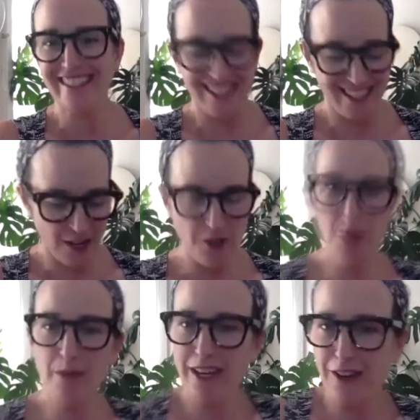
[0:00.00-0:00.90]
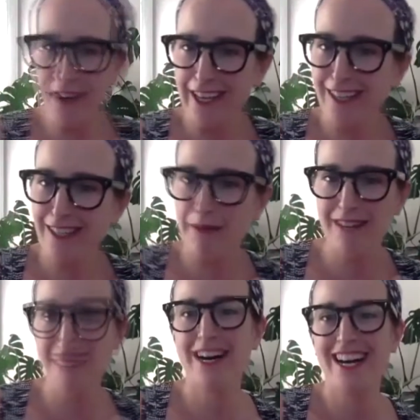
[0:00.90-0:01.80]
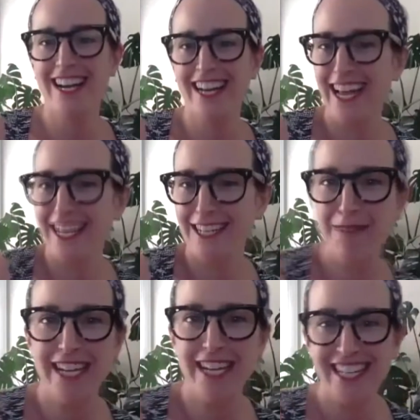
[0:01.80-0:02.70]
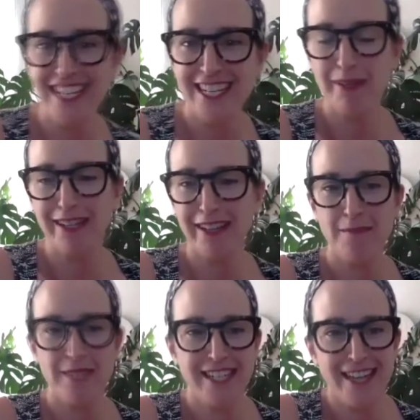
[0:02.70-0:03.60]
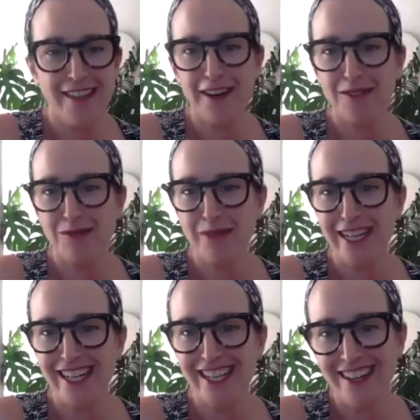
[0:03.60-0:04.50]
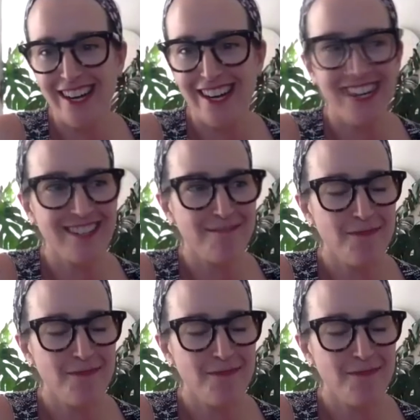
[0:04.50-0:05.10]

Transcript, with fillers: So you bring your cookies, I'll bring mine, and we can nibble on them together as we, uh,